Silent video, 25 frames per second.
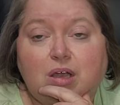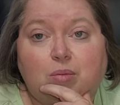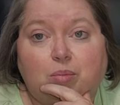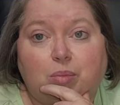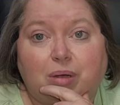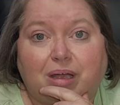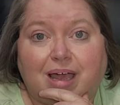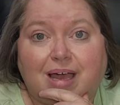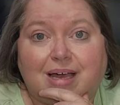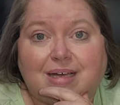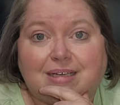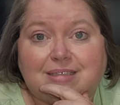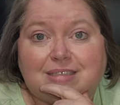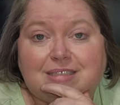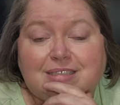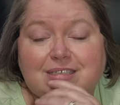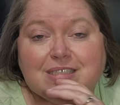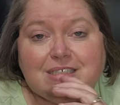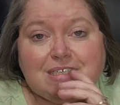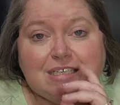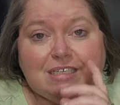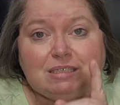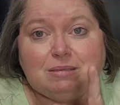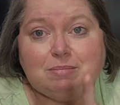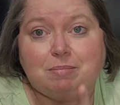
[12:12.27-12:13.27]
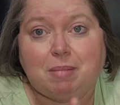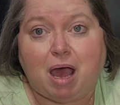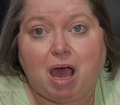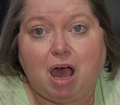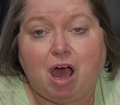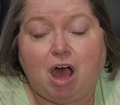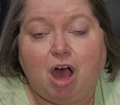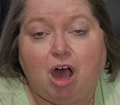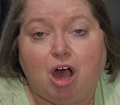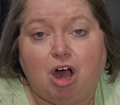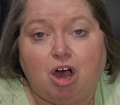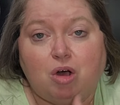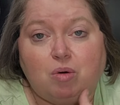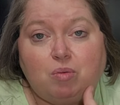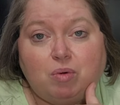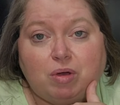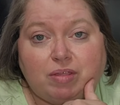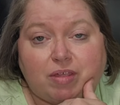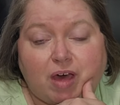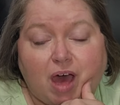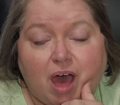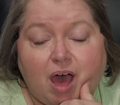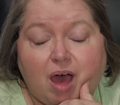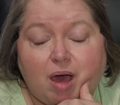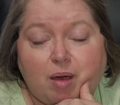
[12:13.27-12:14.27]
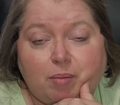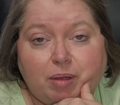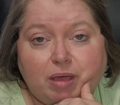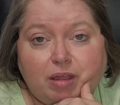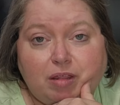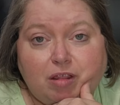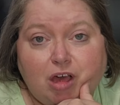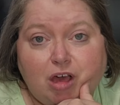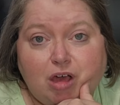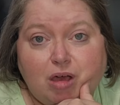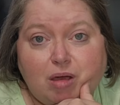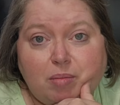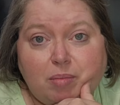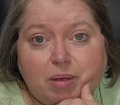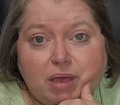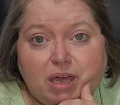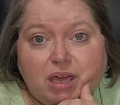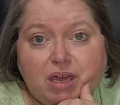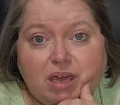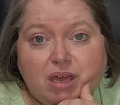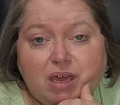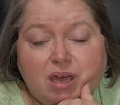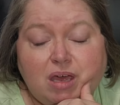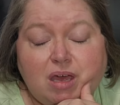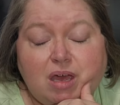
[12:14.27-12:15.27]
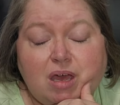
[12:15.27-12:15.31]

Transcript: But guys, this is my haul with Hobby Lobby.